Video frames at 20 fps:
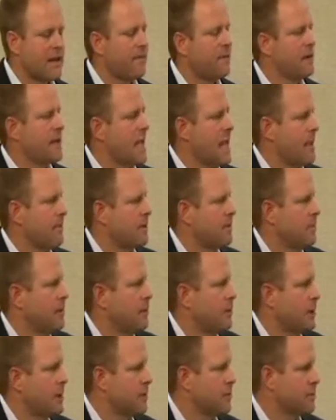And Stephanie came
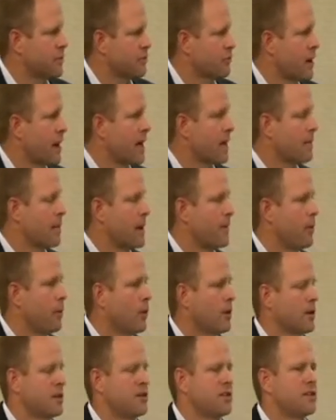to me when I was writing my
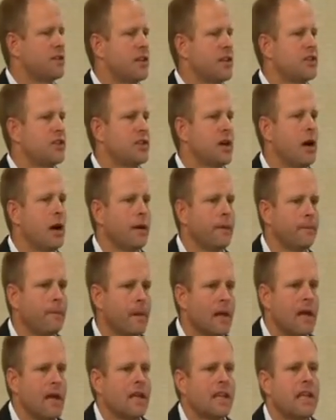book, and she said,
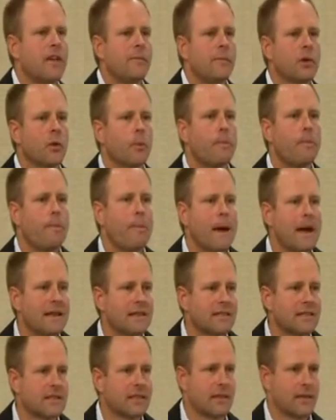John, give me your
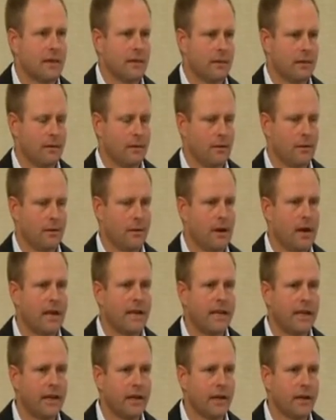best
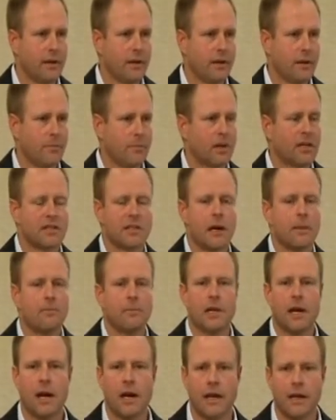idea, because
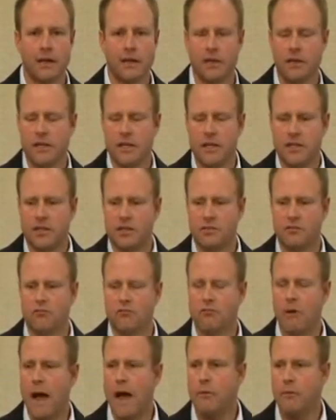I'm dying.
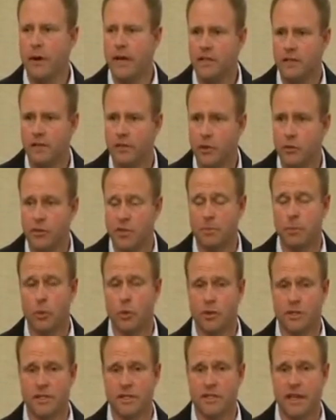This rat race of youth
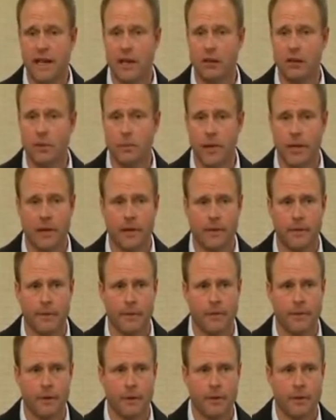sports is killing me.
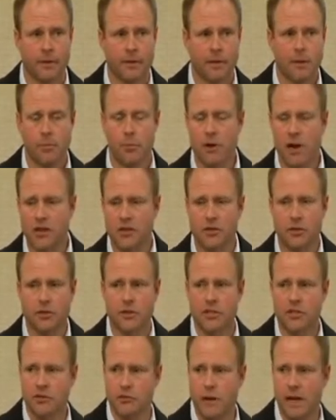The
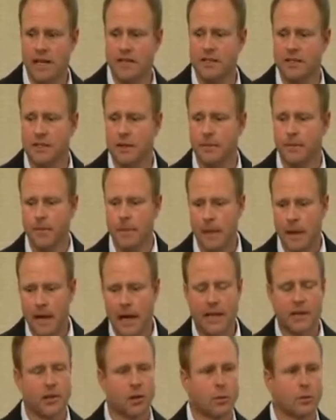pressure, the stress.
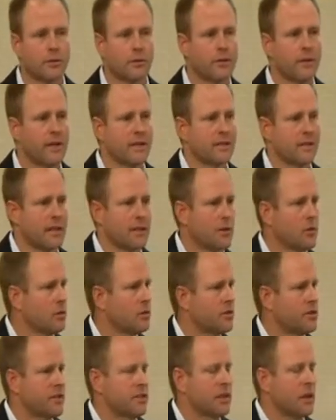And I told her this. I
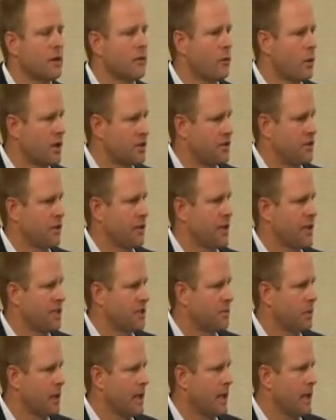told her, just love watching
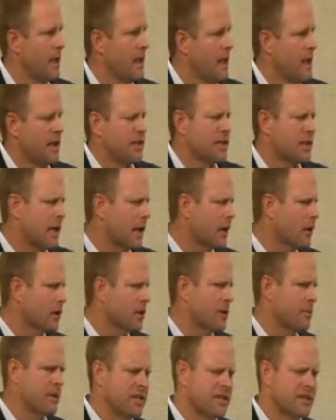your kids play. She
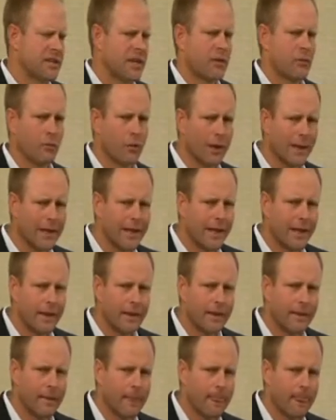of looked at me. She's like,
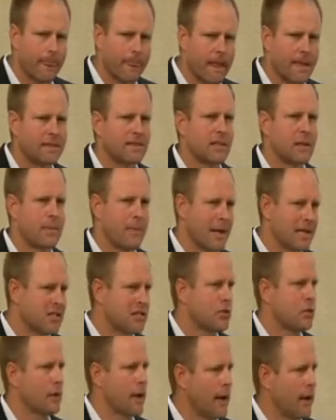really? That's the
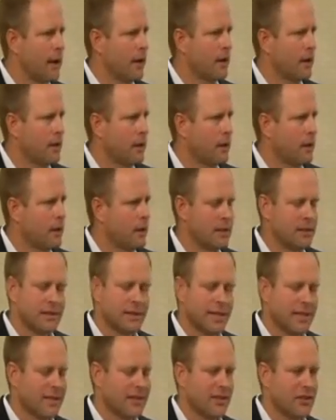best you got?
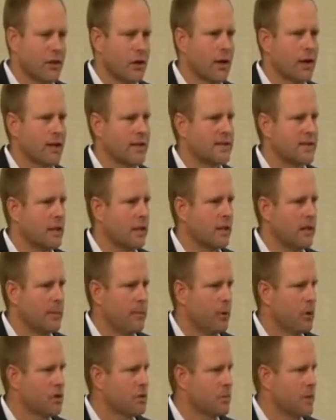I was like, you're not going to
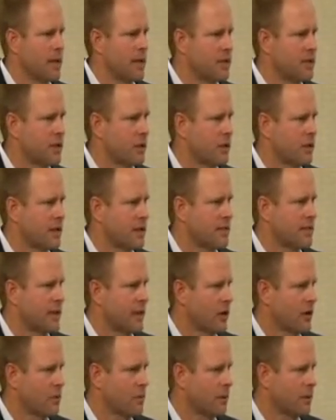sell any books with that junk.
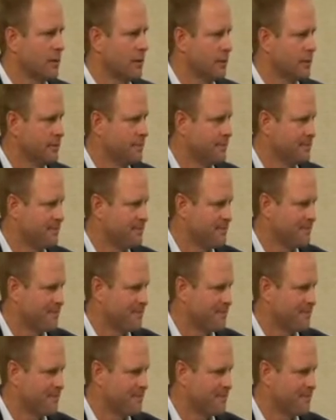That's terrible.